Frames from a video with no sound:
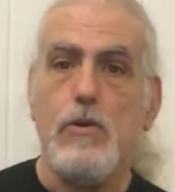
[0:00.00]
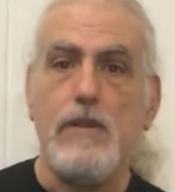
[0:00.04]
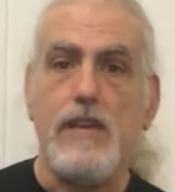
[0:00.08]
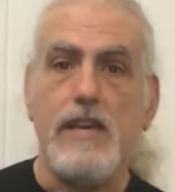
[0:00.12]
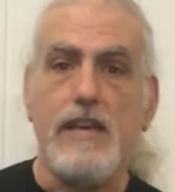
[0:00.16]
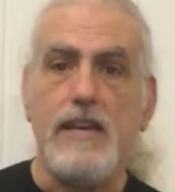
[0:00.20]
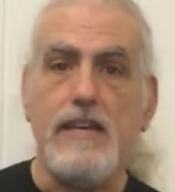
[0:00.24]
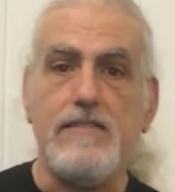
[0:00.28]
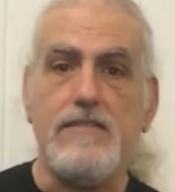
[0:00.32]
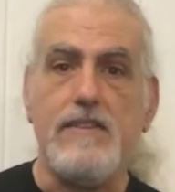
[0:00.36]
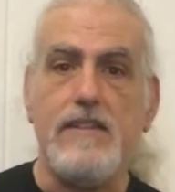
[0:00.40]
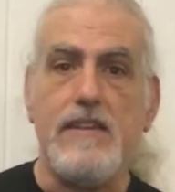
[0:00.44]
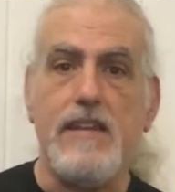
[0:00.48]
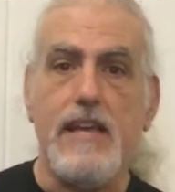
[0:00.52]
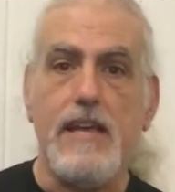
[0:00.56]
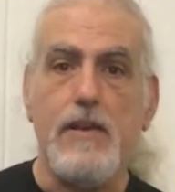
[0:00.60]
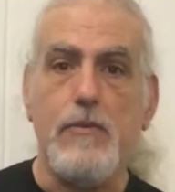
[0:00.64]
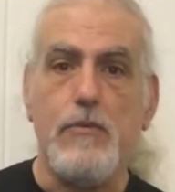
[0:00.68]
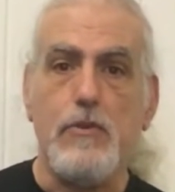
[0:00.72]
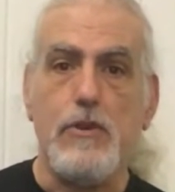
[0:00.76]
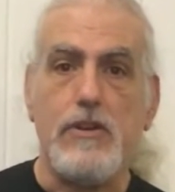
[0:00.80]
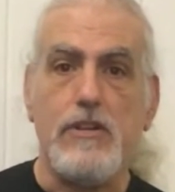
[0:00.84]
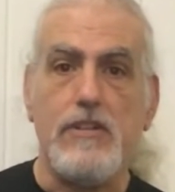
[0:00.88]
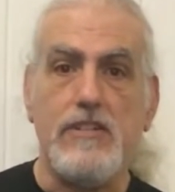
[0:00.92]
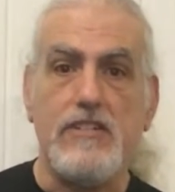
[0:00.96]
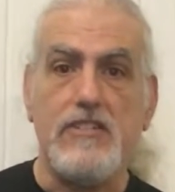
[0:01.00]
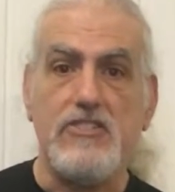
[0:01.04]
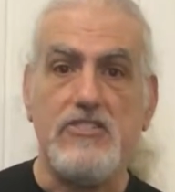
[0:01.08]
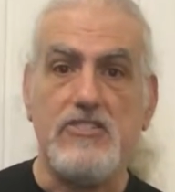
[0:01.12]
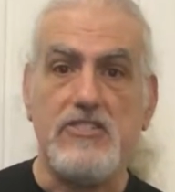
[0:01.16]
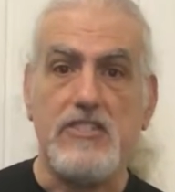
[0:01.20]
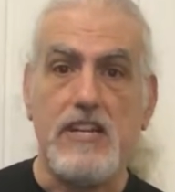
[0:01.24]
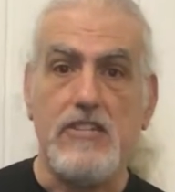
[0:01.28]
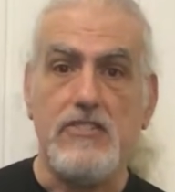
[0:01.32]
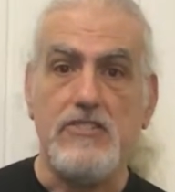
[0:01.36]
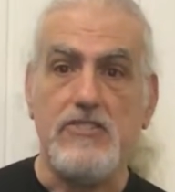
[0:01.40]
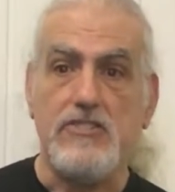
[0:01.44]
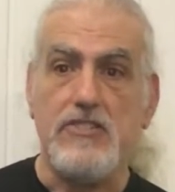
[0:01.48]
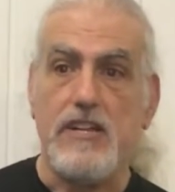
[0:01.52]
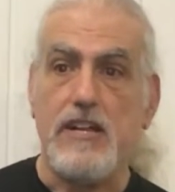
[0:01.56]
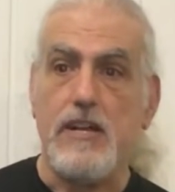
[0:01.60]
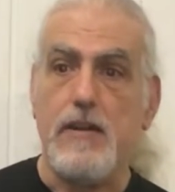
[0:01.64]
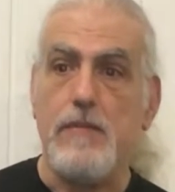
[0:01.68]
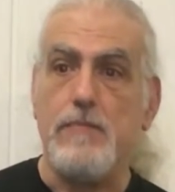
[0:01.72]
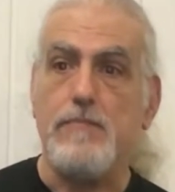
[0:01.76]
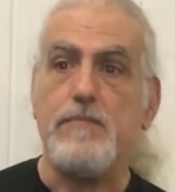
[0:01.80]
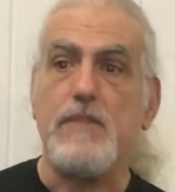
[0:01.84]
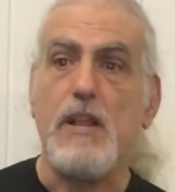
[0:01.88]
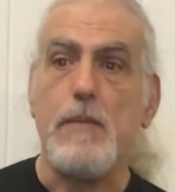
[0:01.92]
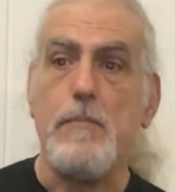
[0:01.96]
Okay, today we're going to discuss
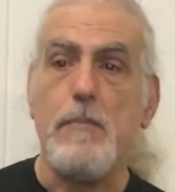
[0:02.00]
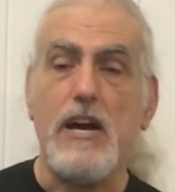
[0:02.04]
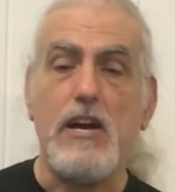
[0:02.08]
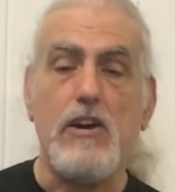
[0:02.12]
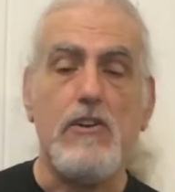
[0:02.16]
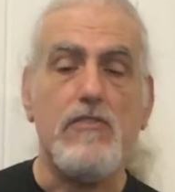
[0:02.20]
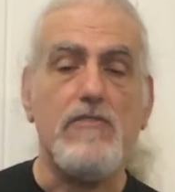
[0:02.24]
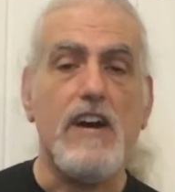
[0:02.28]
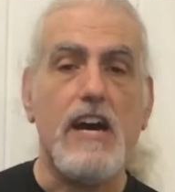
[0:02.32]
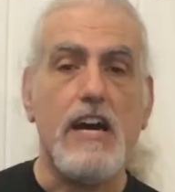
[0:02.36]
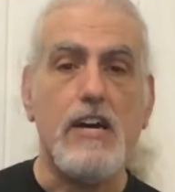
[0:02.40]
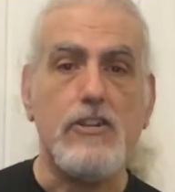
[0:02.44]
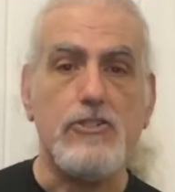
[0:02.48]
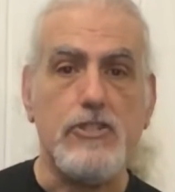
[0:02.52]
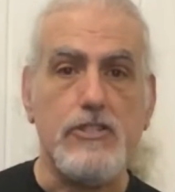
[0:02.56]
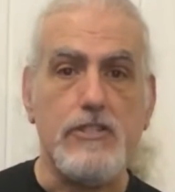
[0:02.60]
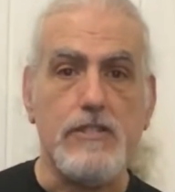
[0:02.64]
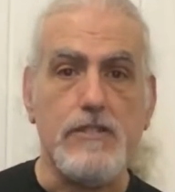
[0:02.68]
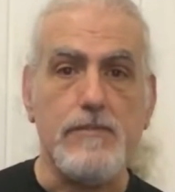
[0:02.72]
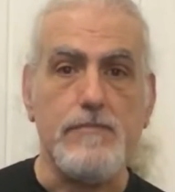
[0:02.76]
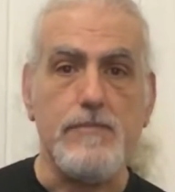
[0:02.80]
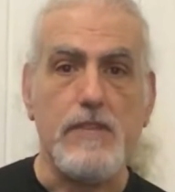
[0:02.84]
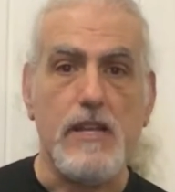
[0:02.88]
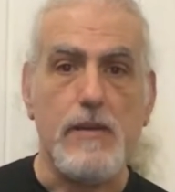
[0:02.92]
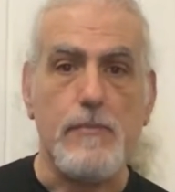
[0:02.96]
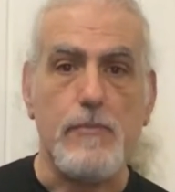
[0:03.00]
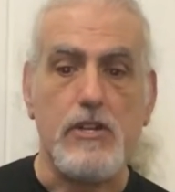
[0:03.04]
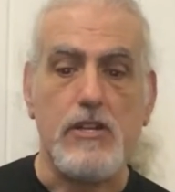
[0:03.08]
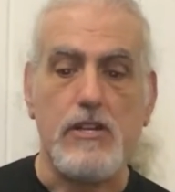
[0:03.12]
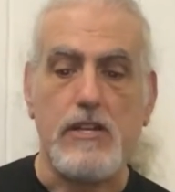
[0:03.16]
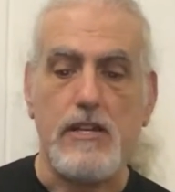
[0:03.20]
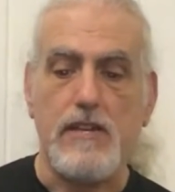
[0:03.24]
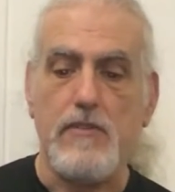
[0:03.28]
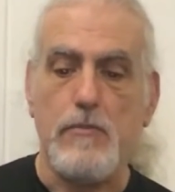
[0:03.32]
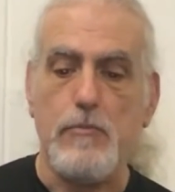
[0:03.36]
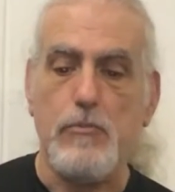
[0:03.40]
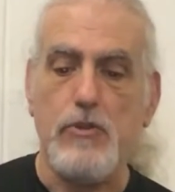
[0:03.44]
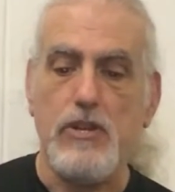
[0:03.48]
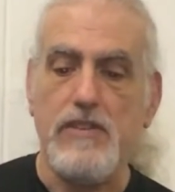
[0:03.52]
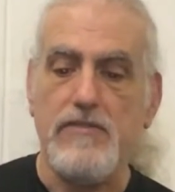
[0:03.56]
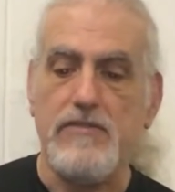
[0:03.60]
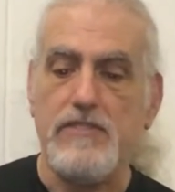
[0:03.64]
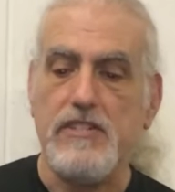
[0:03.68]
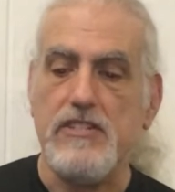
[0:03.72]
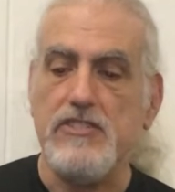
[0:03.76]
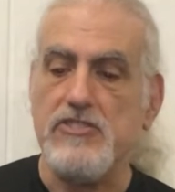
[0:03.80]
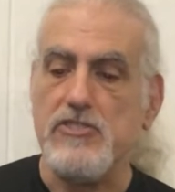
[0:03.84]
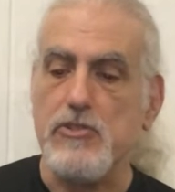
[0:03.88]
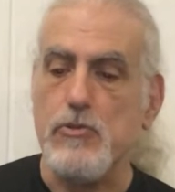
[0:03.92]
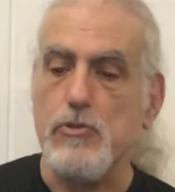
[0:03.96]
myofascia. I'm going to give a brief
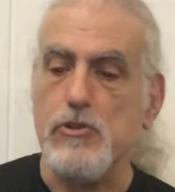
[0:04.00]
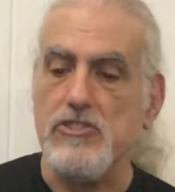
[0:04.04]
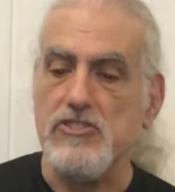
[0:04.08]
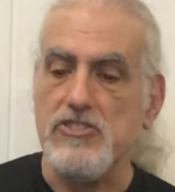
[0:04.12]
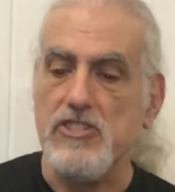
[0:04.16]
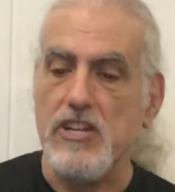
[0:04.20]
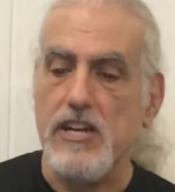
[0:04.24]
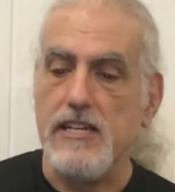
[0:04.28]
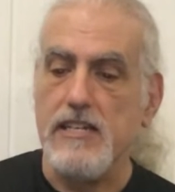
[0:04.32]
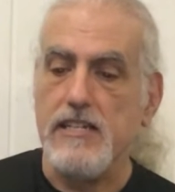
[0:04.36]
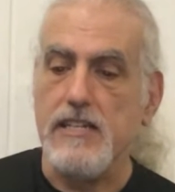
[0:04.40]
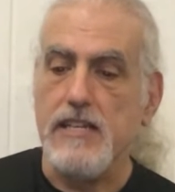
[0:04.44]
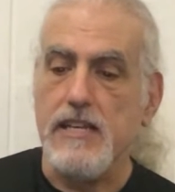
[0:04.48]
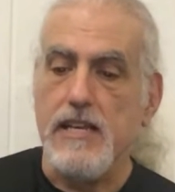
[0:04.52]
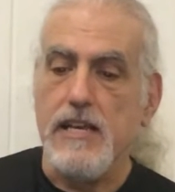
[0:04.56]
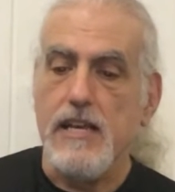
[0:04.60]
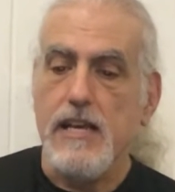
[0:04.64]
discourse on it.